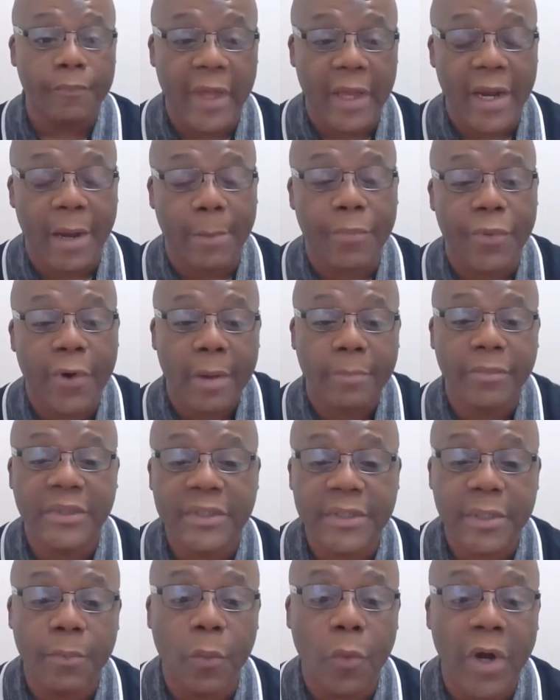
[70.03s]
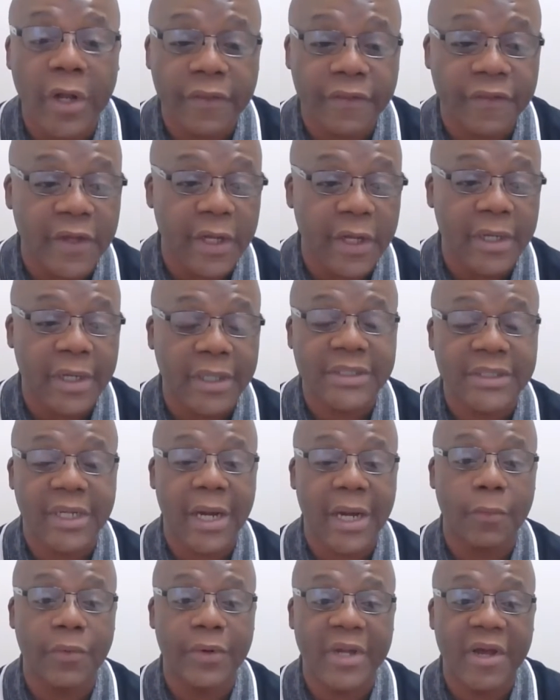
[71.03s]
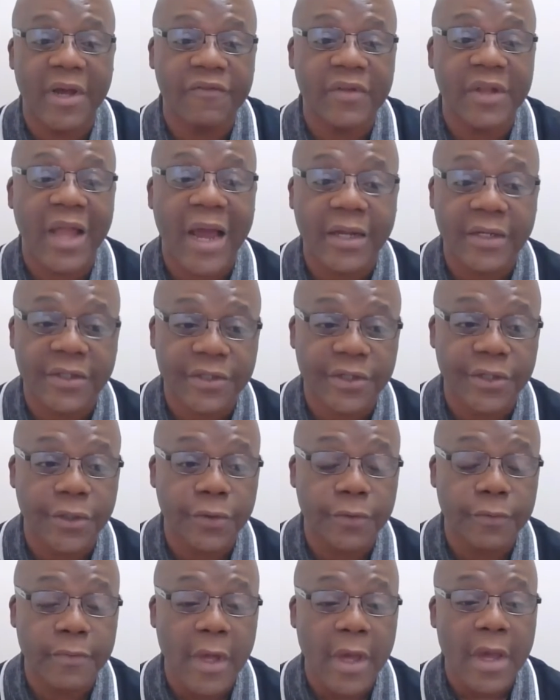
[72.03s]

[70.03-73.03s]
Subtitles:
And I promised him one thing. I said, I would never lie to you.